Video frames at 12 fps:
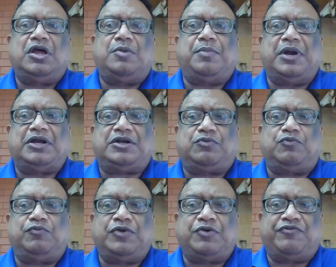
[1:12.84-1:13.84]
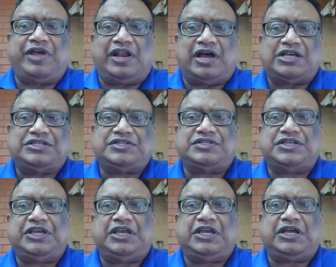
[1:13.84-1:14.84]
But where I
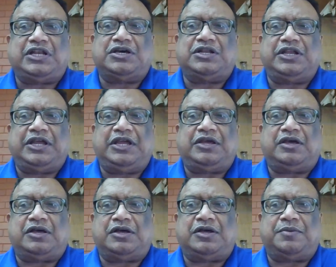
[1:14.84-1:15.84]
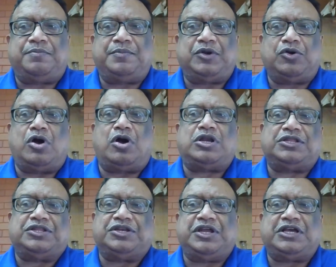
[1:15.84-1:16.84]
see clearly, gone are
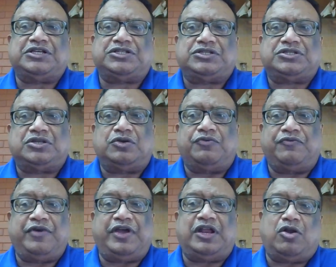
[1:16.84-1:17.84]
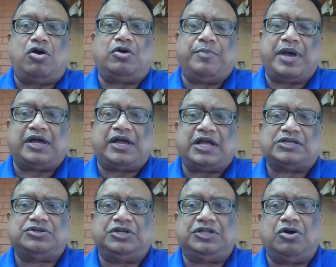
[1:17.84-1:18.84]
the days, way long back
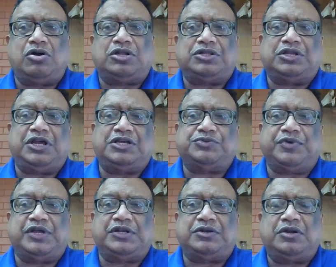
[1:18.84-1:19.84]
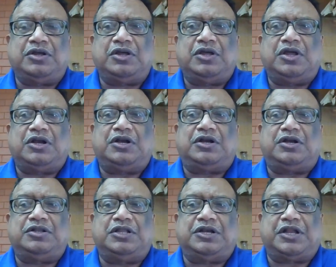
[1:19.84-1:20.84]
actually, gone are the days when
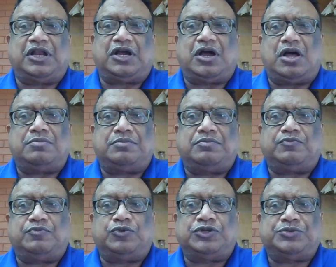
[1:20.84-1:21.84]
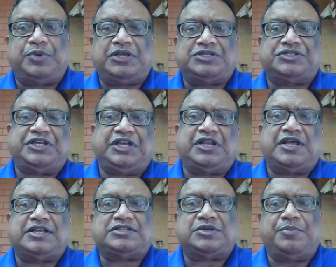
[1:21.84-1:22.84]
the telecom was being seen
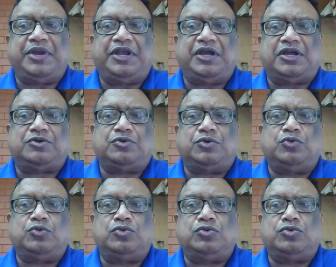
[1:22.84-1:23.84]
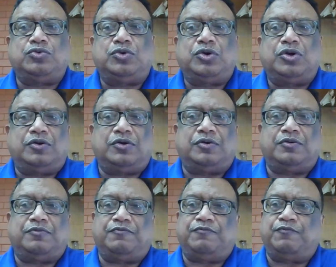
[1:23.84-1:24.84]
as a media to do
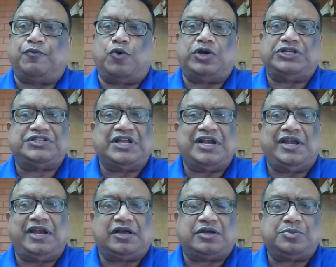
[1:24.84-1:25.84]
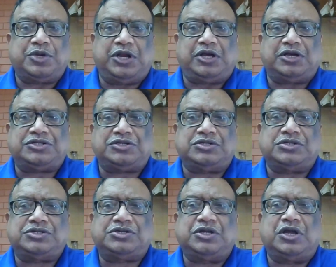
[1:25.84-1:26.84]
voice and data
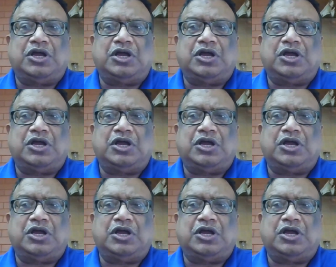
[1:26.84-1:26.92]
communications.